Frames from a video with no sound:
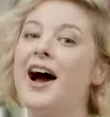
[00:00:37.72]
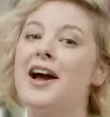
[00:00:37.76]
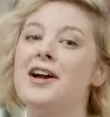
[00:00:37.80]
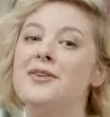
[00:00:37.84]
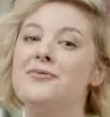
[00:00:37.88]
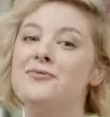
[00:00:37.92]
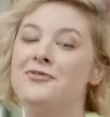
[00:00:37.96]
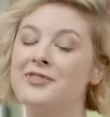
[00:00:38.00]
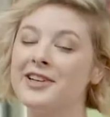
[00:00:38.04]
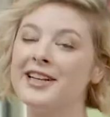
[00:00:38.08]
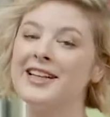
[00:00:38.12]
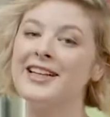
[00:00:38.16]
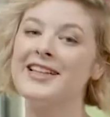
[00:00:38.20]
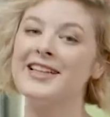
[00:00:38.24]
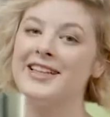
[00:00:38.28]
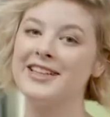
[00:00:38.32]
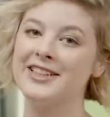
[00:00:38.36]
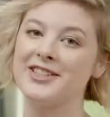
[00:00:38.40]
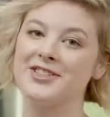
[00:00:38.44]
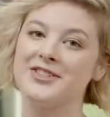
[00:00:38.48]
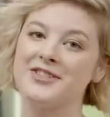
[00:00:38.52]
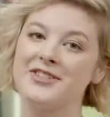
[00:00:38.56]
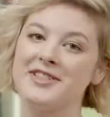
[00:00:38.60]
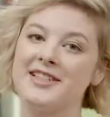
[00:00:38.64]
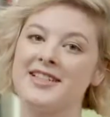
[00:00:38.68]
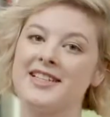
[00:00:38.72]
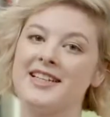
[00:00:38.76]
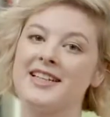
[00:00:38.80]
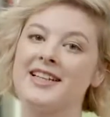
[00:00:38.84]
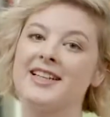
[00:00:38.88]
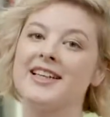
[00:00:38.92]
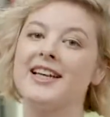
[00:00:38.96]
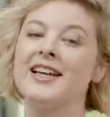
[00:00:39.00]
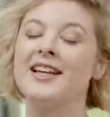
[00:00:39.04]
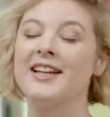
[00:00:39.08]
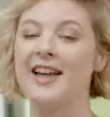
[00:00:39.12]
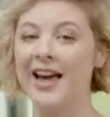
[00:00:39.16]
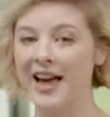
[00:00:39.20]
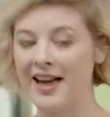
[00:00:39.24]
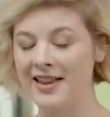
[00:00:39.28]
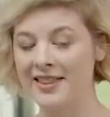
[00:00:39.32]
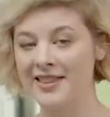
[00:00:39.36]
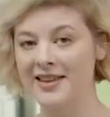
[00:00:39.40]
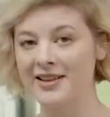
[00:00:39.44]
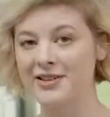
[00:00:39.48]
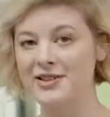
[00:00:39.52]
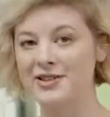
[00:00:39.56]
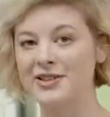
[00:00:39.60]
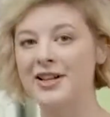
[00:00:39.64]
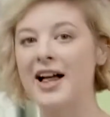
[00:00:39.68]
I am really interested in
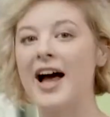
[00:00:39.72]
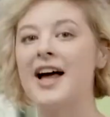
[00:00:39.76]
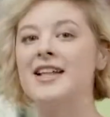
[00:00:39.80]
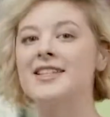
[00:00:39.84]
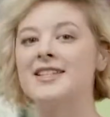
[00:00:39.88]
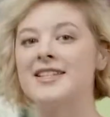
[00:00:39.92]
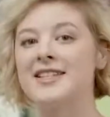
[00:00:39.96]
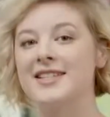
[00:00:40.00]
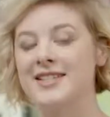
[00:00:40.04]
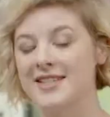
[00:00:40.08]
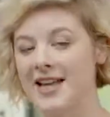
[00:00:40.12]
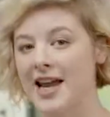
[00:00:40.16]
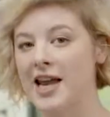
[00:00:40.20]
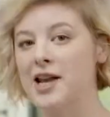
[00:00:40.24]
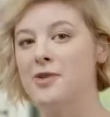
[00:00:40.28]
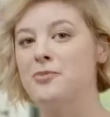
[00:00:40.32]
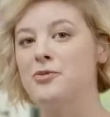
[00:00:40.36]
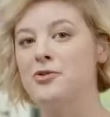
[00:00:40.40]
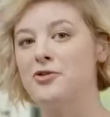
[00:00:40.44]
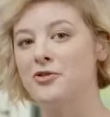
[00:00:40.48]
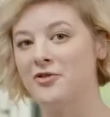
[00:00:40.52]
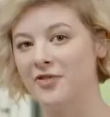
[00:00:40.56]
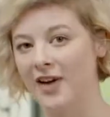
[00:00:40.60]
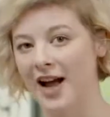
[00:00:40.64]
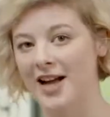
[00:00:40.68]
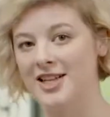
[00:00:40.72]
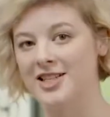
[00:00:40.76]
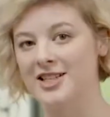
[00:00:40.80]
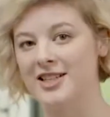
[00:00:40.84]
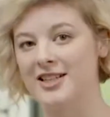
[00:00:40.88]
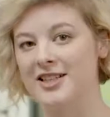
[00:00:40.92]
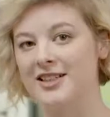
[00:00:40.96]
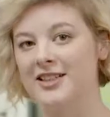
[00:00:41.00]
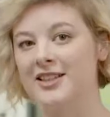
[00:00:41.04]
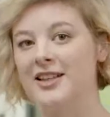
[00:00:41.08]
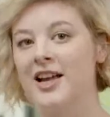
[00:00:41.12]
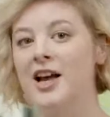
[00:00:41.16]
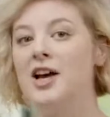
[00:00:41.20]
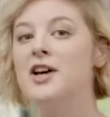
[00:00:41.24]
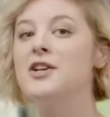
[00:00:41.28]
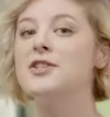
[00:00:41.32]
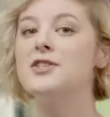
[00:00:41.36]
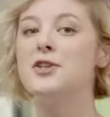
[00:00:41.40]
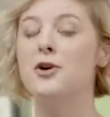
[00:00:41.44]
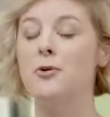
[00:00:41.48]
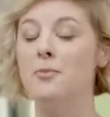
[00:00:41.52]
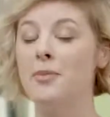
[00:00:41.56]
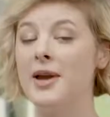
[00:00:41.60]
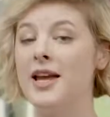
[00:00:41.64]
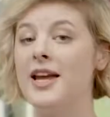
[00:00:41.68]
ethical and sustainable fashion,
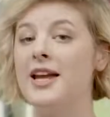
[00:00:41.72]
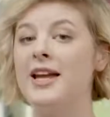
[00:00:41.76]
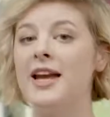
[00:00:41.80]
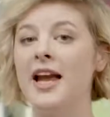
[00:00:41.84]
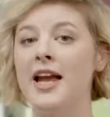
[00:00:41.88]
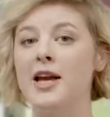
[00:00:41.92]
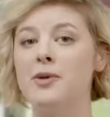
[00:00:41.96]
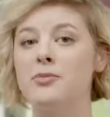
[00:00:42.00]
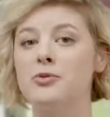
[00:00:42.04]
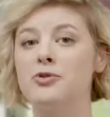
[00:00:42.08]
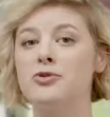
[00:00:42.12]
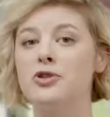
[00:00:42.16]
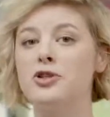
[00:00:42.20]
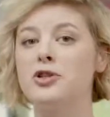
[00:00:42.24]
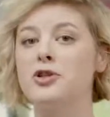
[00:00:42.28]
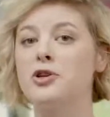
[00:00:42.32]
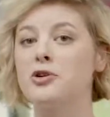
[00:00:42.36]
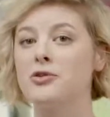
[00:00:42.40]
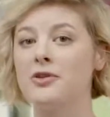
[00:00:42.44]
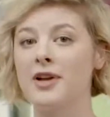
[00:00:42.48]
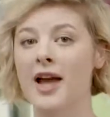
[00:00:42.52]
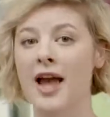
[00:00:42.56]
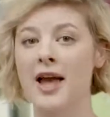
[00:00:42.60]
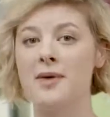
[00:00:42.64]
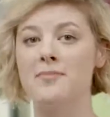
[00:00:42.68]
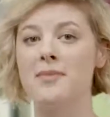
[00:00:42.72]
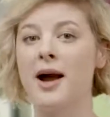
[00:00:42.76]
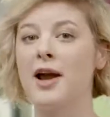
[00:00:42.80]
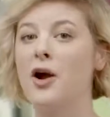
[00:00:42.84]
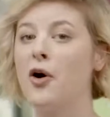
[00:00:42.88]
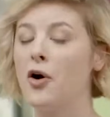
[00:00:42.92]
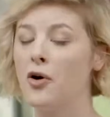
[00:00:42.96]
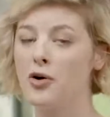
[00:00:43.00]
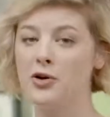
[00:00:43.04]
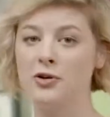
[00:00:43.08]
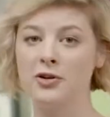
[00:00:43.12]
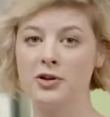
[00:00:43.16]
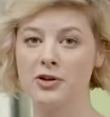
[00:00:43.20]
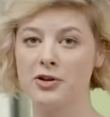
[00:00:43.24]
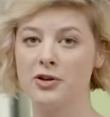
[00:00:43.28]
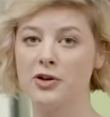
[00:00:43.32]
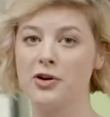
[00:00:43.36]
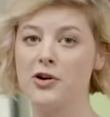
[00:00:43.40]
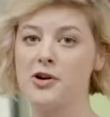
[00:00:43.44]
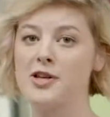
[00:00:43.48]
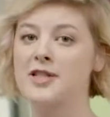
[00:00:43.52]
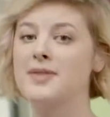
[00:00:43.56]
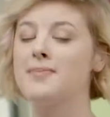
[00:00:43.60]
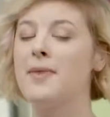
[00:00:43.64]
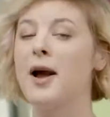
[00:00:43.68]
so being able to create my own
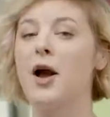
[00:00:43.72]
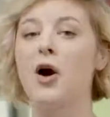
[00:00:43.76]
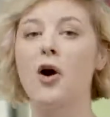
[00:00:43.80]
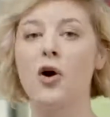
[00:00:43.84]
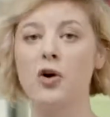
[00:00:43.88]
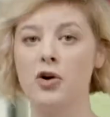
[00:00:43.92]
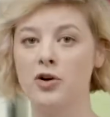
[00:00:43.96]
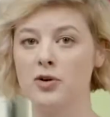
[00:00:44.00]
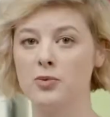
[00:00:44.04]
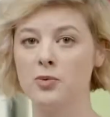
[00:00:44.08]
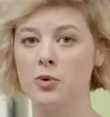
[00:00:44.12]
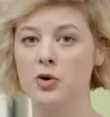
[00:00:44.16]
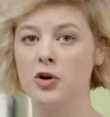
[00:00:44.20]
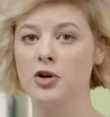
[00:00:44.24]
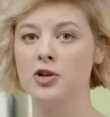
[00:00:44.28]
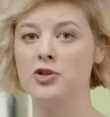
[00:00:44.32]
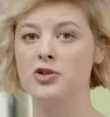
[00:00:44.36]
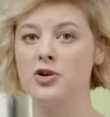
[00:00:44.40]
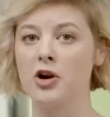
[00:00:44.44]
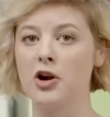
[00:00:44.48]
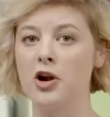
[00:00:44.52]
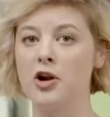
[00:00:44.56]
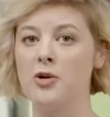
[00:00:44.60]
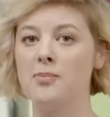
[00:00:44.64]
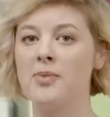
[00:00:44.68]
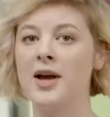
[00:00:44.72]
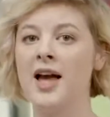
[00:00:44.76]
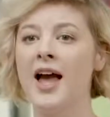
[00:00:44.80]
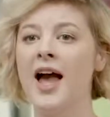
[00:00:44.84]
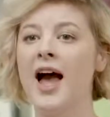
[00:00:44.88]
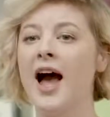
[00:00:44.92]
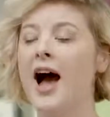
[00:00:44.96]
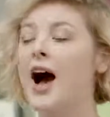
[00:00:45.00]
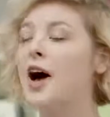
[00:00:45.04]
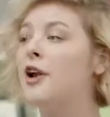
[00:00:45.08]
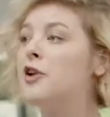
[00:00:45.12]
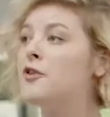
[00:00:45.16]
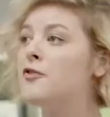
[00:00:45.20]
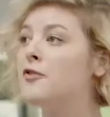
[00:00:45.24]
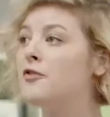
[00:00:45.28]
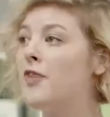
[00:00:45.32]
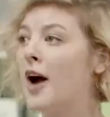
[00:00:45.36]
clothes, my own wardrobe, out of